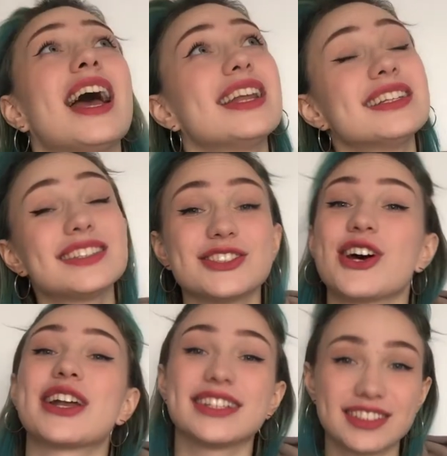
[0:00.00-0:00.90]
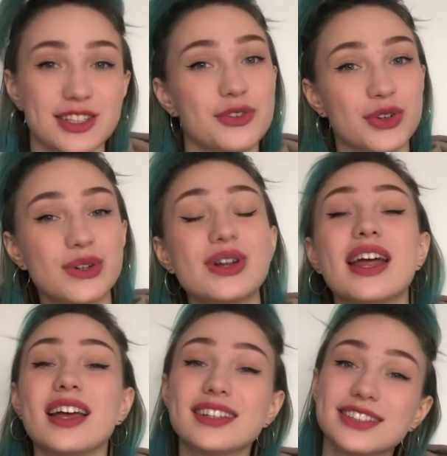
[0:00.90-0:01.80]
and it's not as difficult
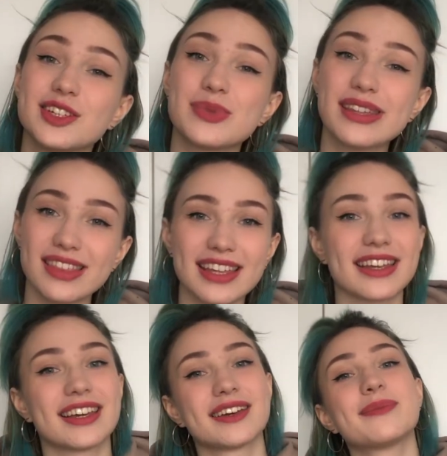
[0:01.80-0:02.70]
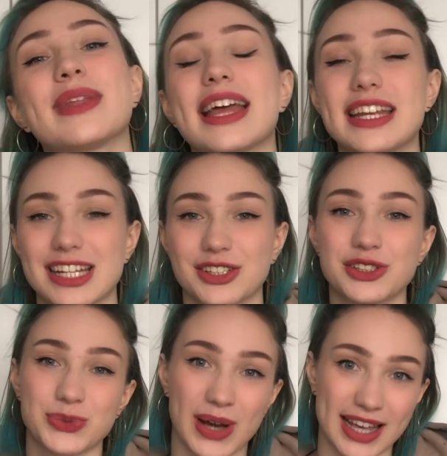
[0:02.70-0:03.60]
as you may think. And
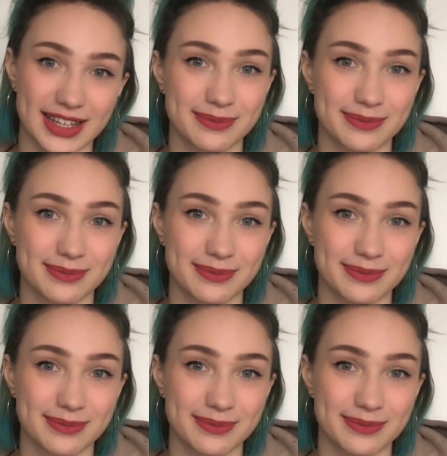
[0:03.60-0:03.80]
here's why.